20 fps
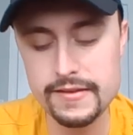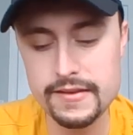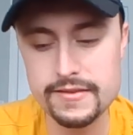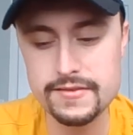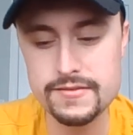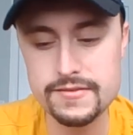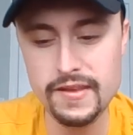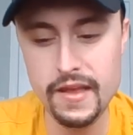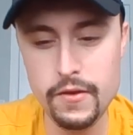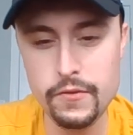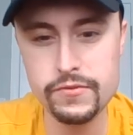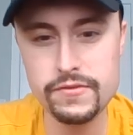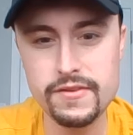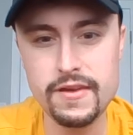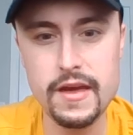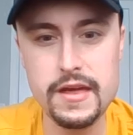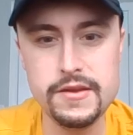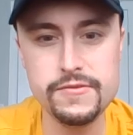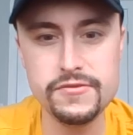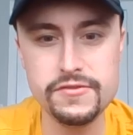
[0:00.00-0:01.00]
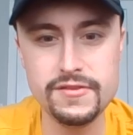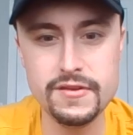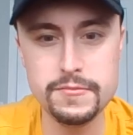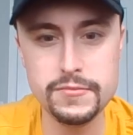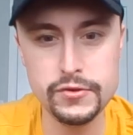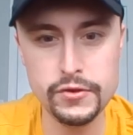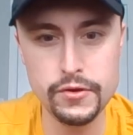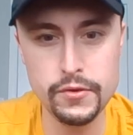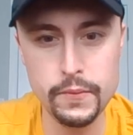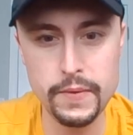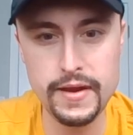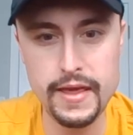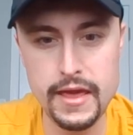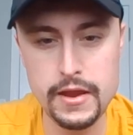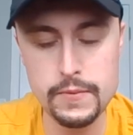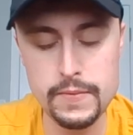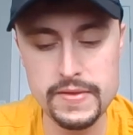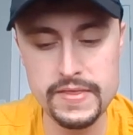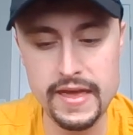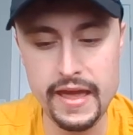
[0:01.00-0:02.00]
It sounds kind of similar to what
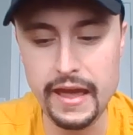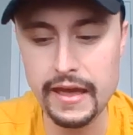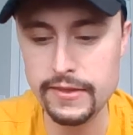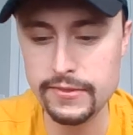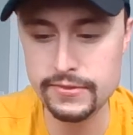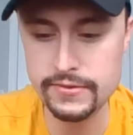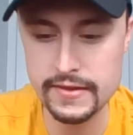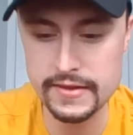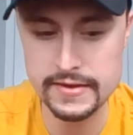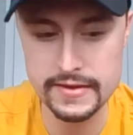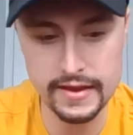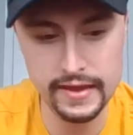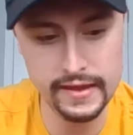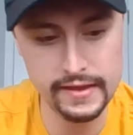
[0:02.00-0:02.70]
Henry VIII did in